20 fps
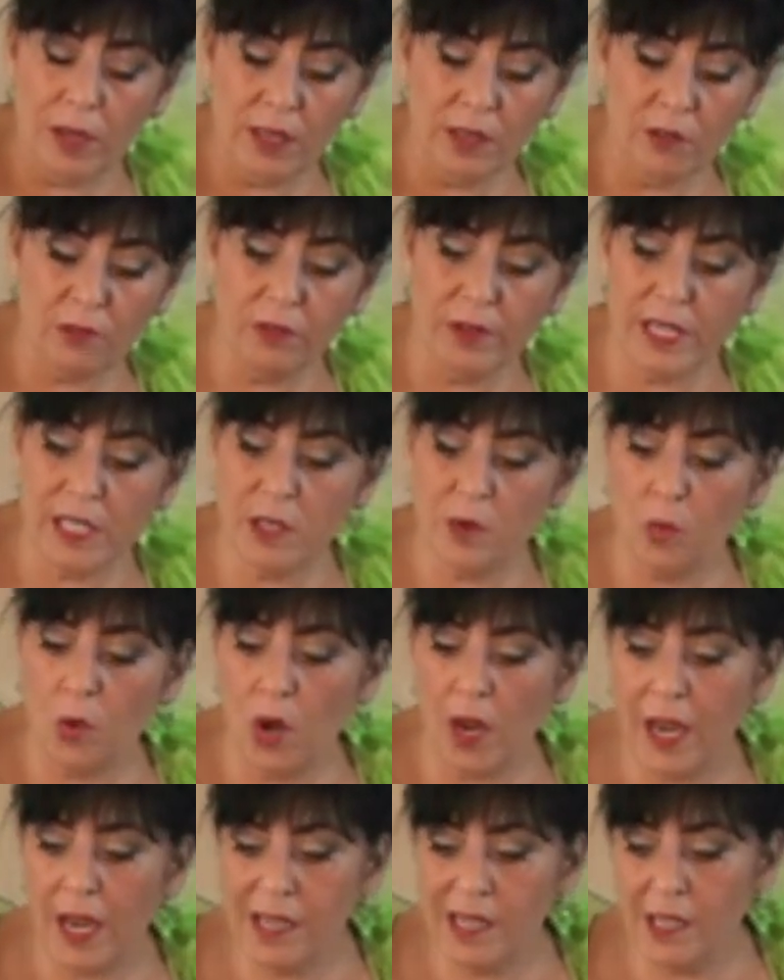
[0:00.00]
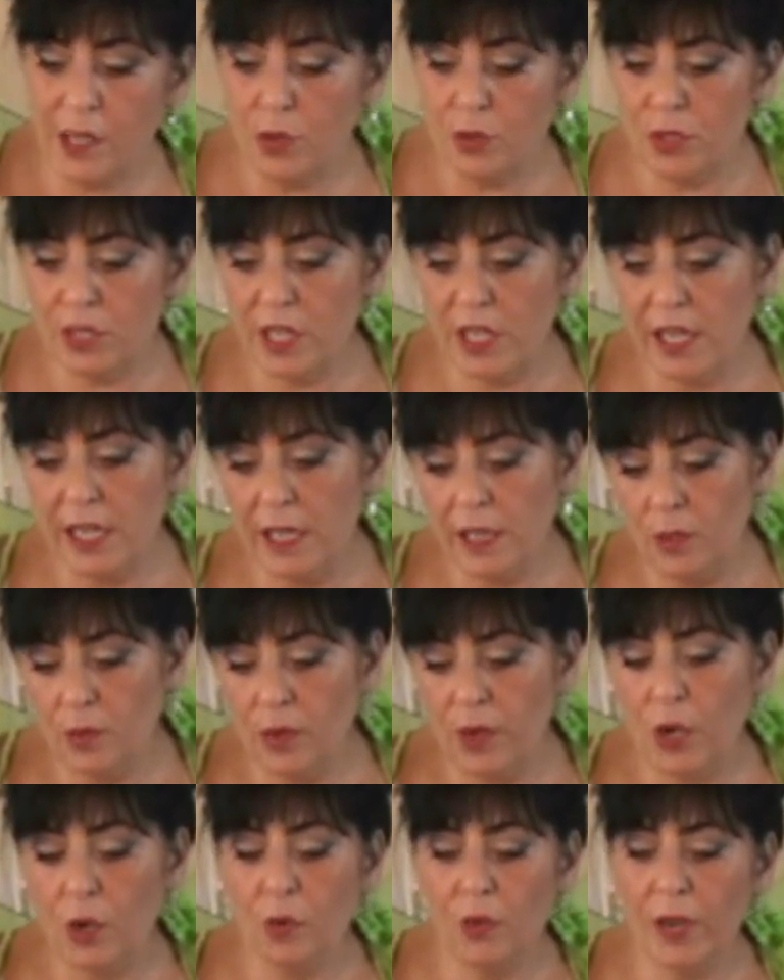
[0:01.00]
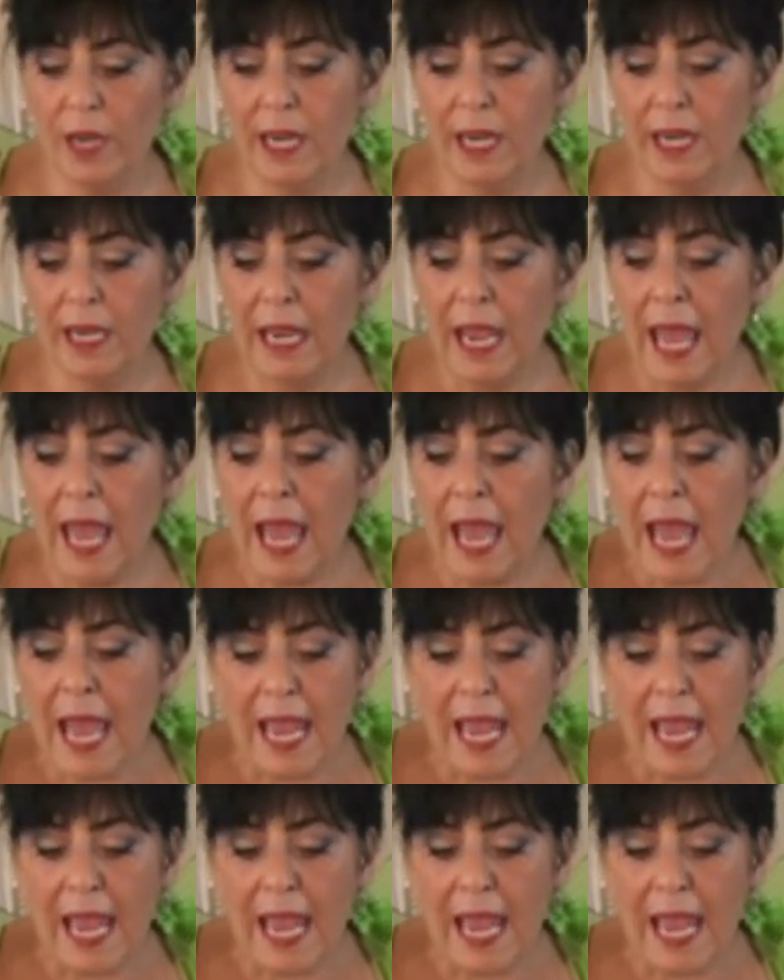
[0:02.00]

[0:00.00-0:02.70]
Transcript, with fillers: And the reason why I use the yellow and green